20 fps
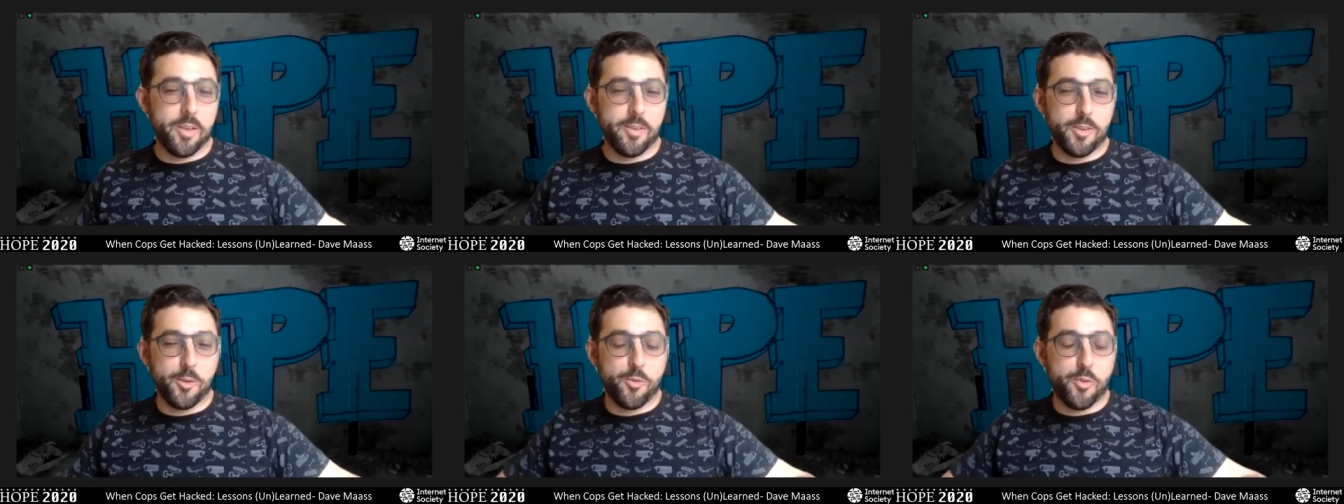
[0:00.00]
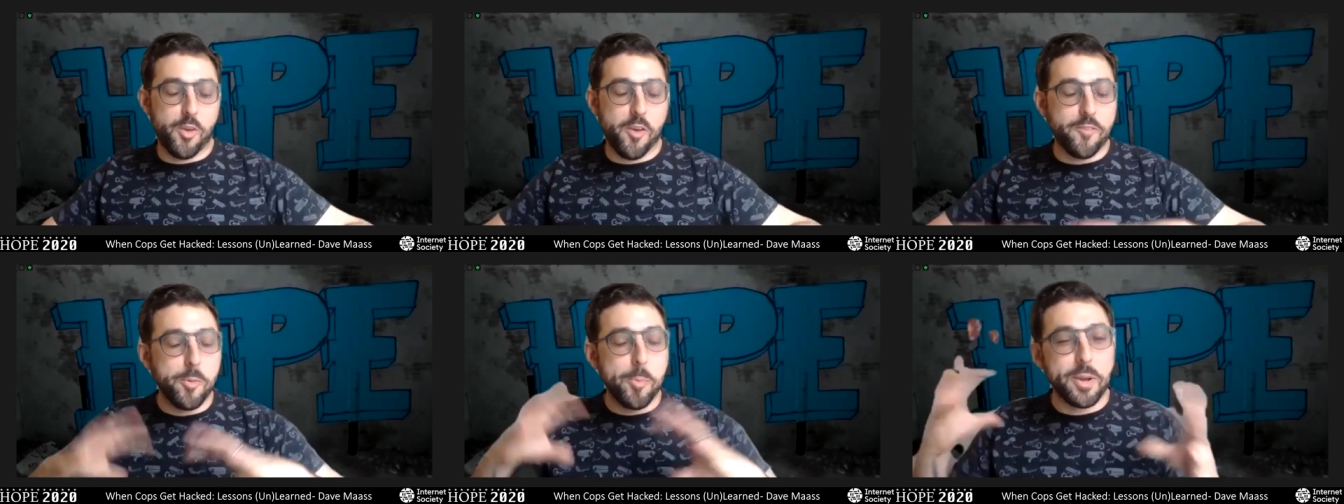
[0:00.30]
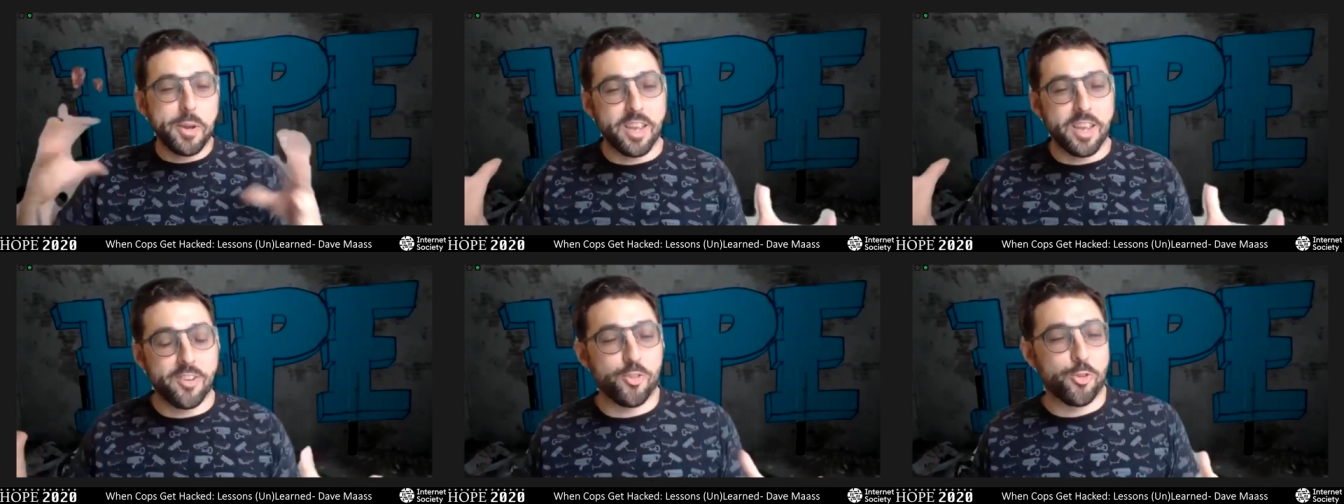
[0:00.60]
if everybody
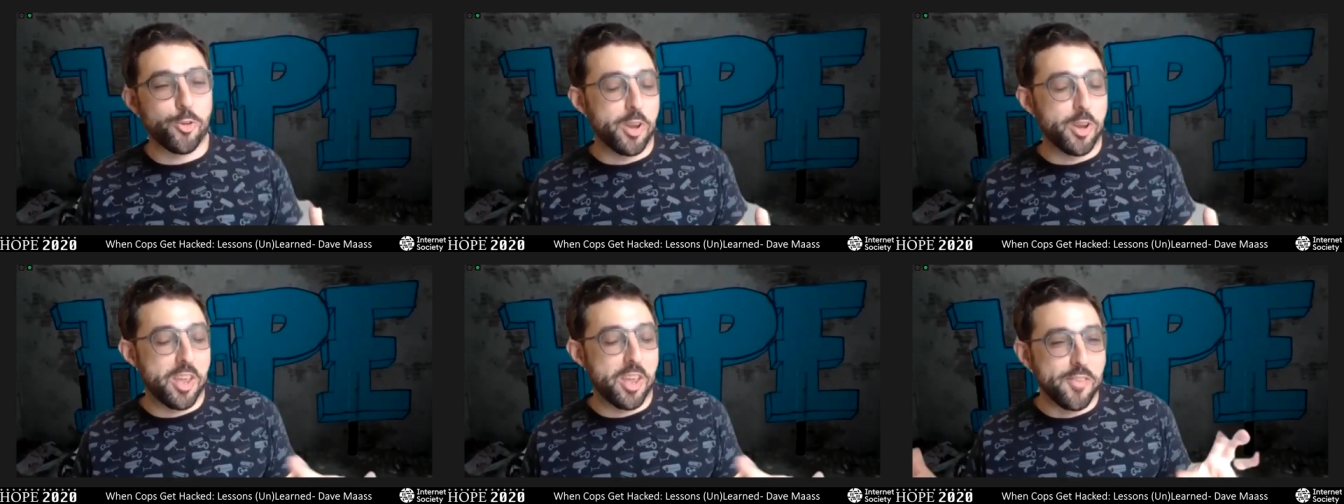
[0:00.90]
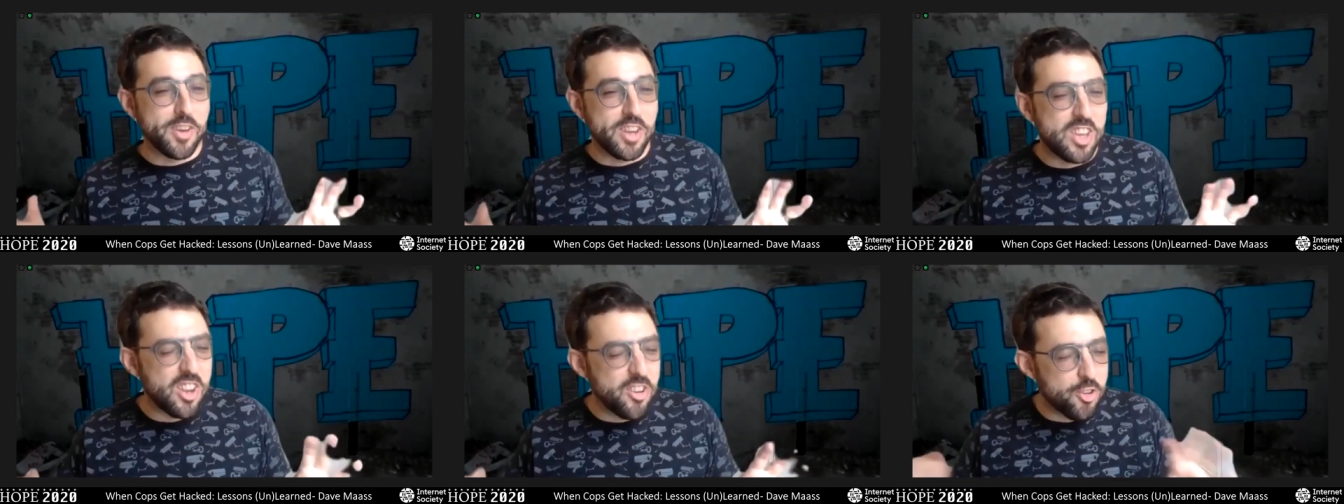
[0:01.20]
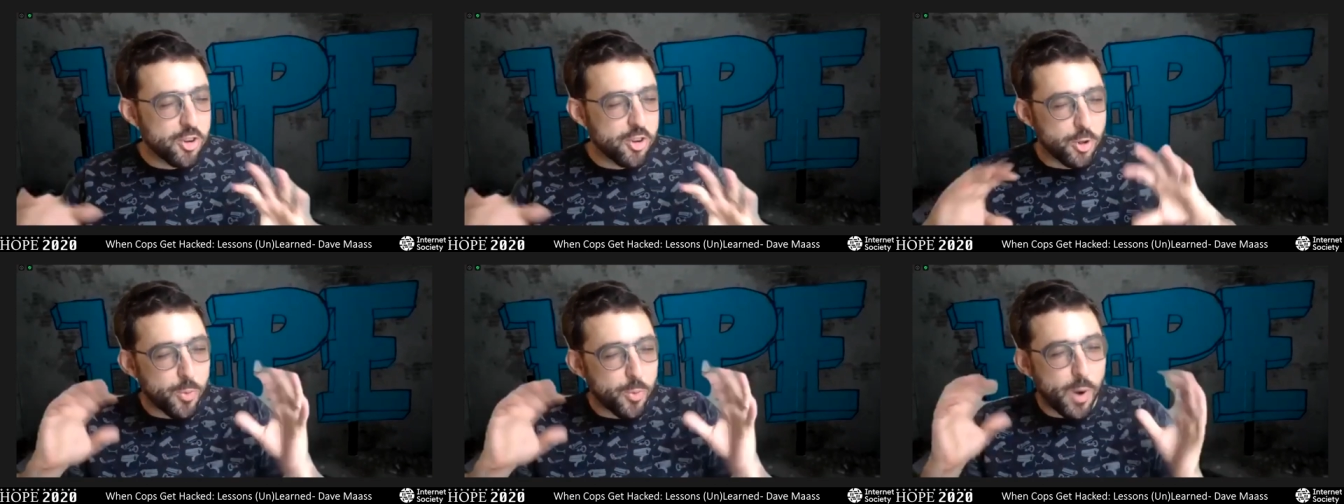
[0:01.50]
could just sort of give a
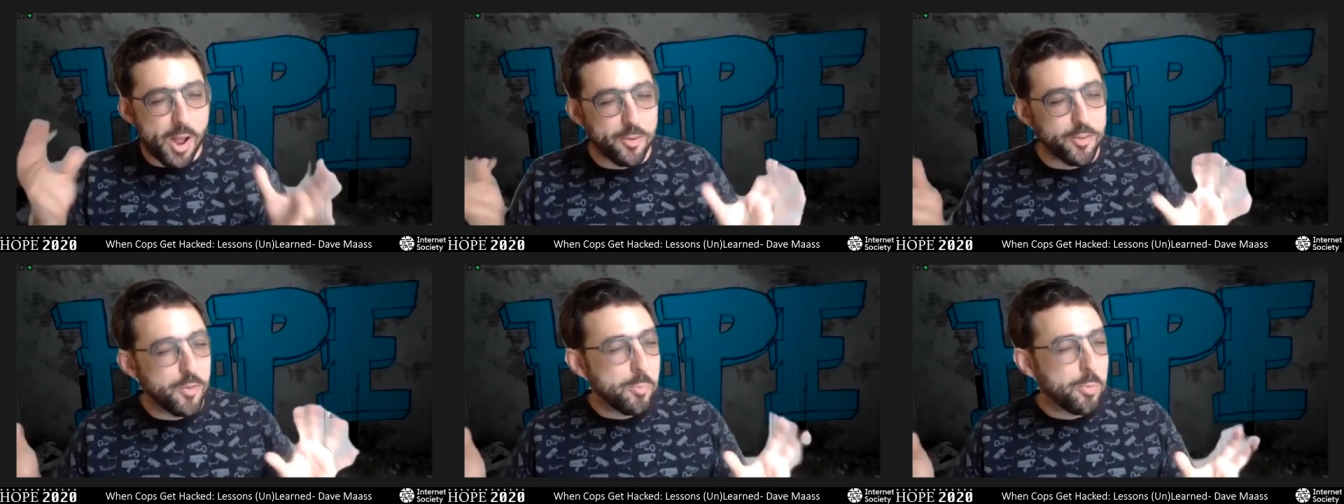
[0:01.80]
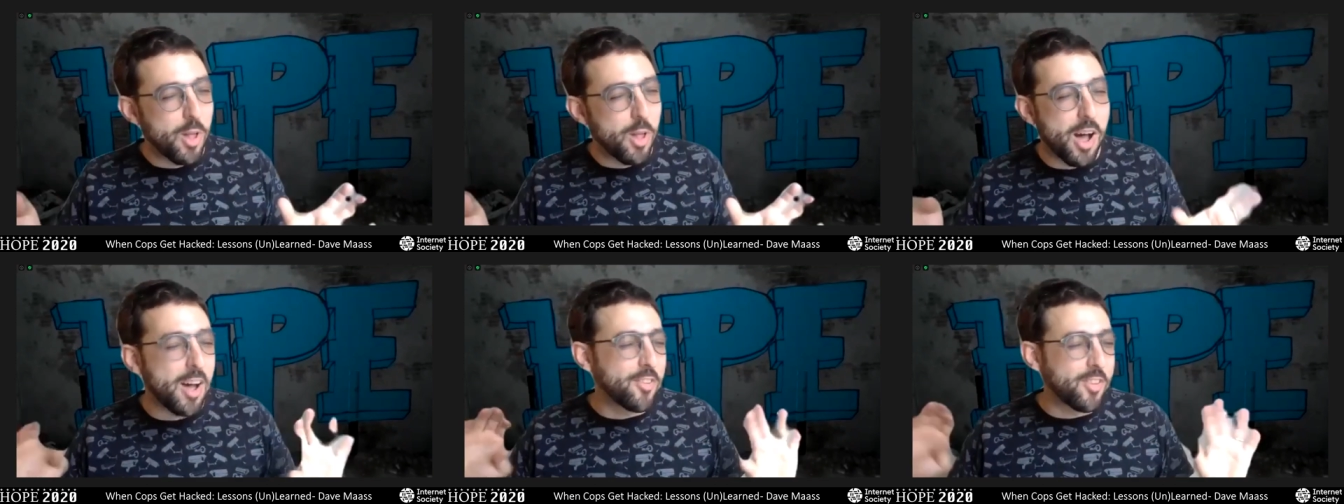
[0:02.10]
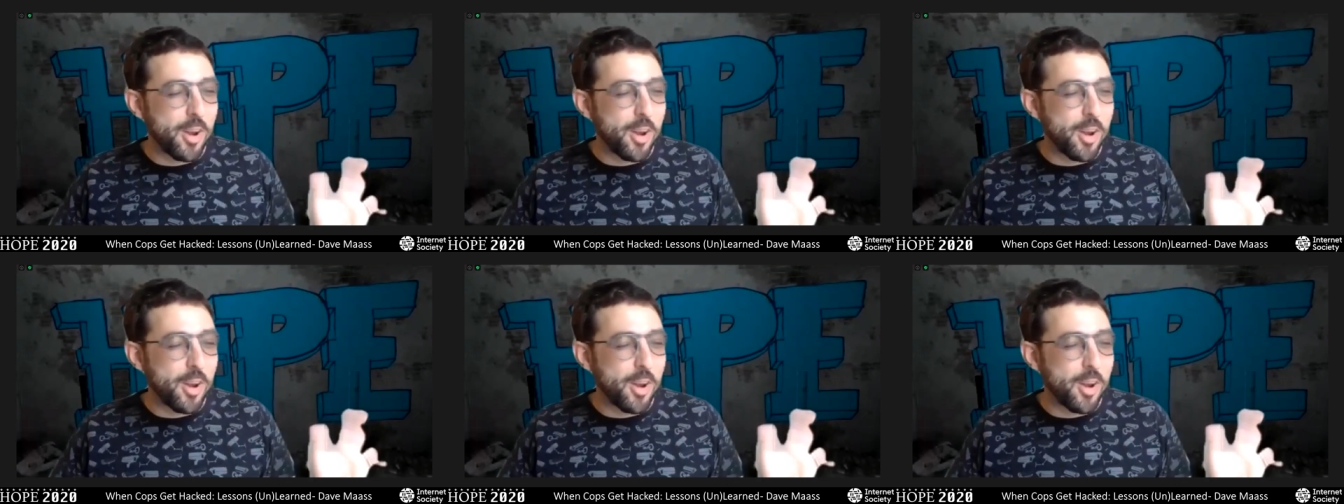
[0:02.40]
digital round of applause.